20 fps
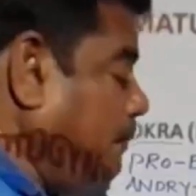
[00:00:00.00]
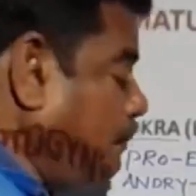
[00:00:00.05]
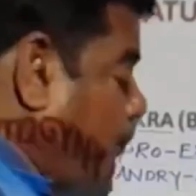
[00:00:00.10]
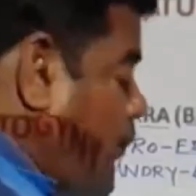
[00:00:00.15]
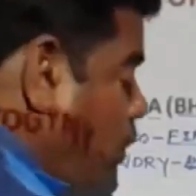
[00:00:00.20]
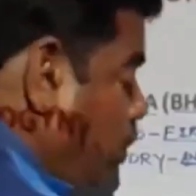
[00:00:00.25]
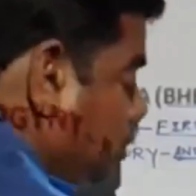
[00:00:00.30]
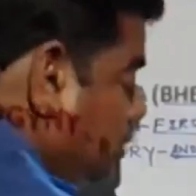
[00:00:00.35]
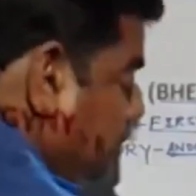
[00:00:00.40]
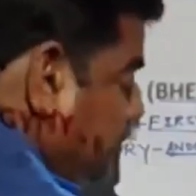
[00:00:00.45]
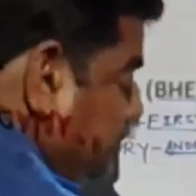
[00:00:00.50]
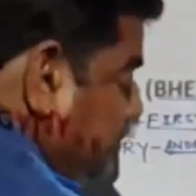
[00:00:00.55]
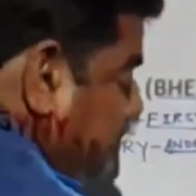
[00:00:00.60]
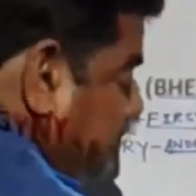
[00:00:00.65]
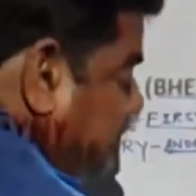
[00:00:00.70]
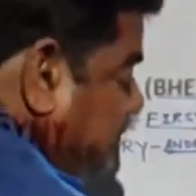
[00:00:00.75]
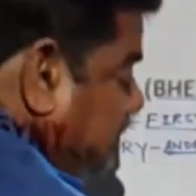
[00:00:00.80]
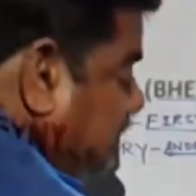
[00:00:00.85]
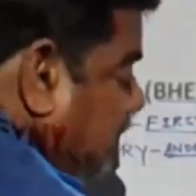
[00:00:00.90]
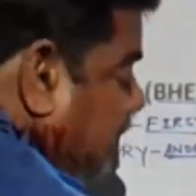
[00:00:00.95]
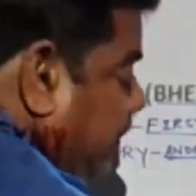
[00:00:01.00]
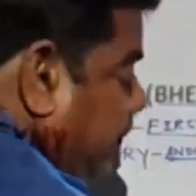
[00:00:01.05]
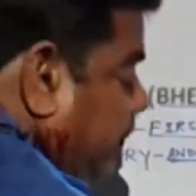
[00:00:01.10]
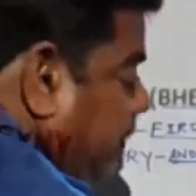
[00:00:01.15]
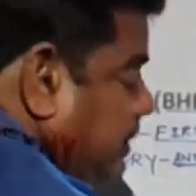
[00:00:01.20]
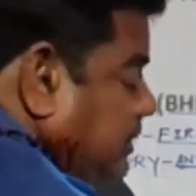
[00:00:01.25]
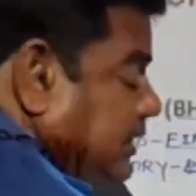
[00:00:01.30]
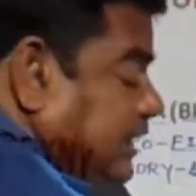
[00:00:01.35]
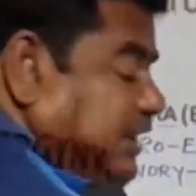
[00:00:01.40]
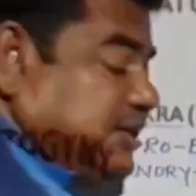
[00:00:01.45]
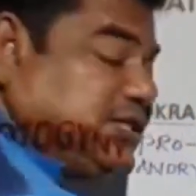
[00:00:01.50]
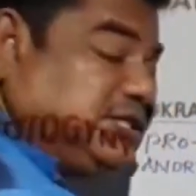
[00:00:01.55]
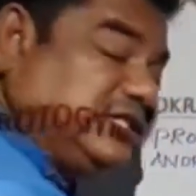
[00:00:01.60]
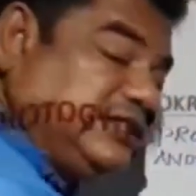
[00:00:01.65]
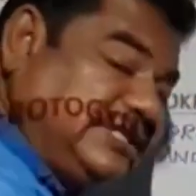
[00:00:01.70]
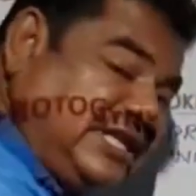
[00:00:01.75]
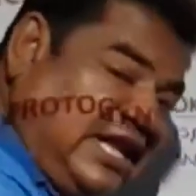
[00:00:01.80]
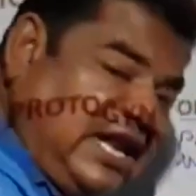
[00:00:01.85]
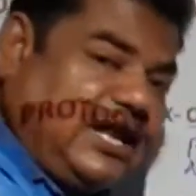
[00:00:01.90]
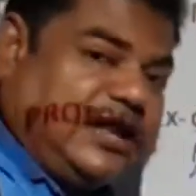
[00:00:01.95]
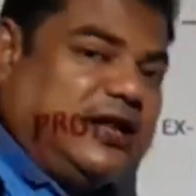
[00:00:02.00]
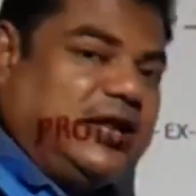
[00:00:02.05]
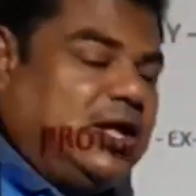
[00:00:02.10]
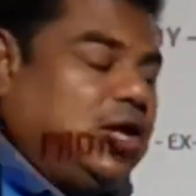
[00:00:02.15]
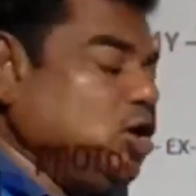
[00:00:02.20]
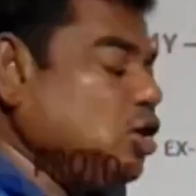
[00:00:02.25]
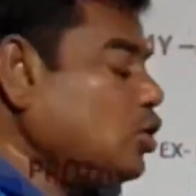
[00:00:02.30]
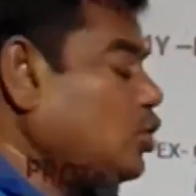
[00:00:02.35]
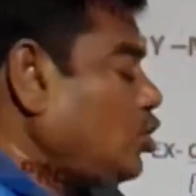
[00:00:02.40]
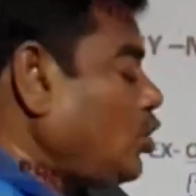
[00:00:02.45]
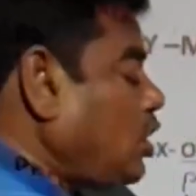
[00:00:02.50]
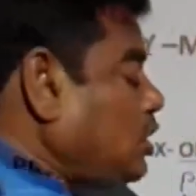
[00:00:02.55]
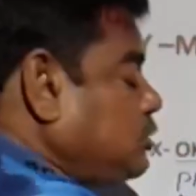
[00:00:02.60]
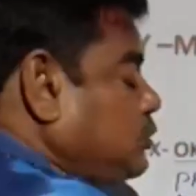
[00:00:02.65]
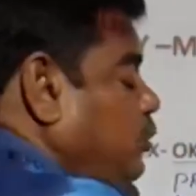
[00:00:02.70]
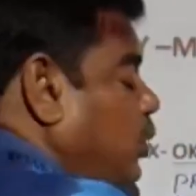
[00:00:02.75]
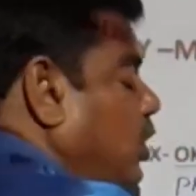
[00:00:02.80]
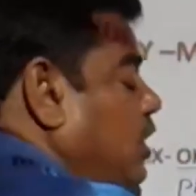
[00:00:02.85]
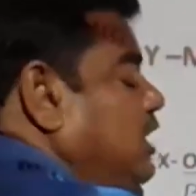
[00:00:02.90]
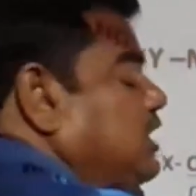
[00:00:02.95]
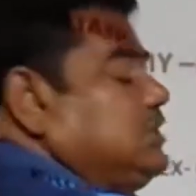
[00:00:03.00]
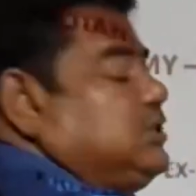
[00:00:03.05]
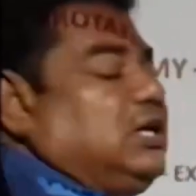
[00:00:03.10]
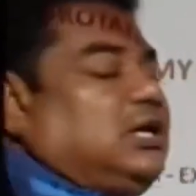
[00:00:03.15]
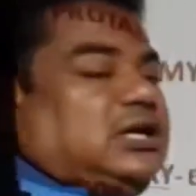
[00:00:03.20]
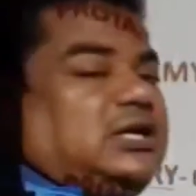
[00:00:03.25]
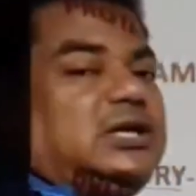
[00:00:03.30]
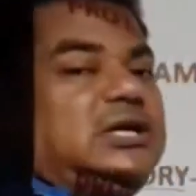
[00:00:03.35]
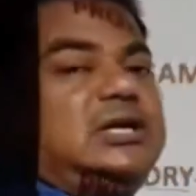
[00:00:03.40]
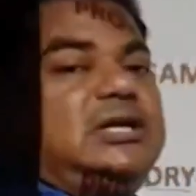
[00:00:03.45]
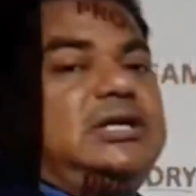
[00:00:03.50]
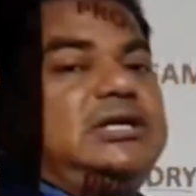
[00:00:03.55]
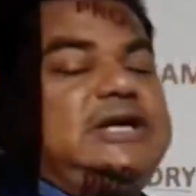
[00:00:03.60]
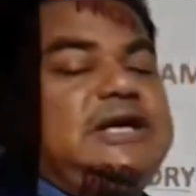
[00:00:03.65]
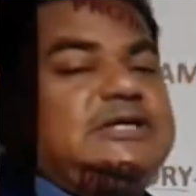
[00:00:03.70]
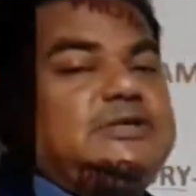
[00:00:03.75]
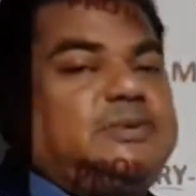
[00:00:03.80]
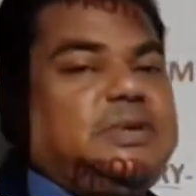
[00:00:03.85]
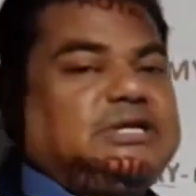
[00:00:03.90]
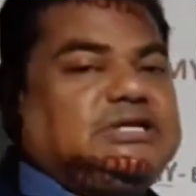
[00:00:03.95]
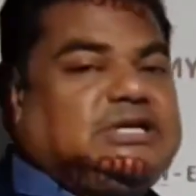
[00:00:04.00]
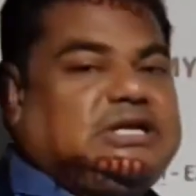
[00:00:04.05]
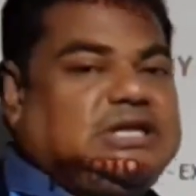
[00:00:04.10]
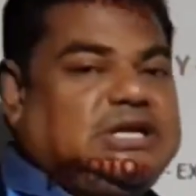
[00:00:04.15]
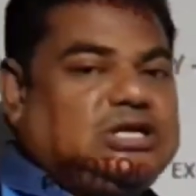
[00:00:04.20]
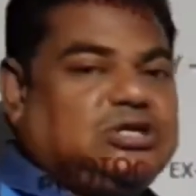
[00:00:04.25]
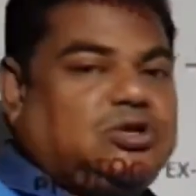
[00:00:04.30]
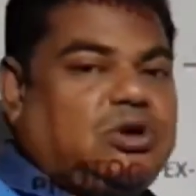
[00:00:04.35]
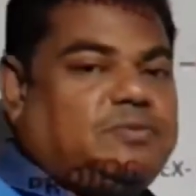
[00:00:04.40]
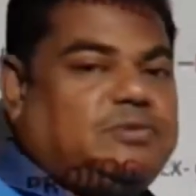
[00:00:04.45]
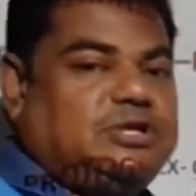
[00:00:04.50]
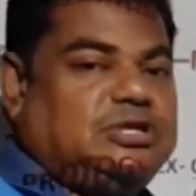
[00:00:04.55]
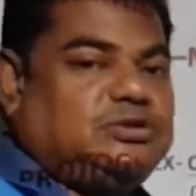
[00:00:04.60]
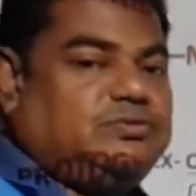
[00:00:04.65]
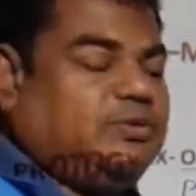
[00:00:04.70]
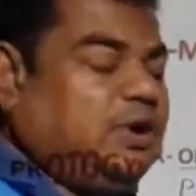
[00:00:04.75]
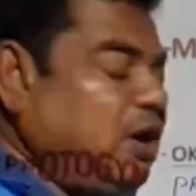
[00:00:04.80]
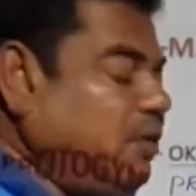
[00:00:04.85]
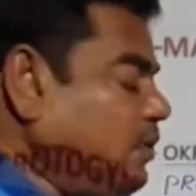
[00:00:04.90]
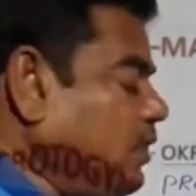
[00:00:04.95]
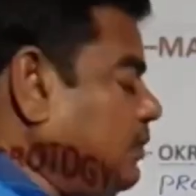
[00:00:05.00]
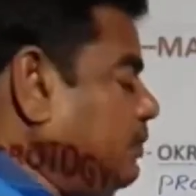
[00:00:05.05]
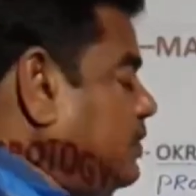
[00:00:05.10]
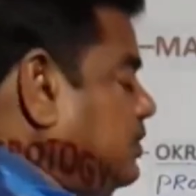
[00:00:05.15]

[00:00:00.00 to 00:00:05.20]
both the sexes are present, still cross pollination takes place in case of this flower.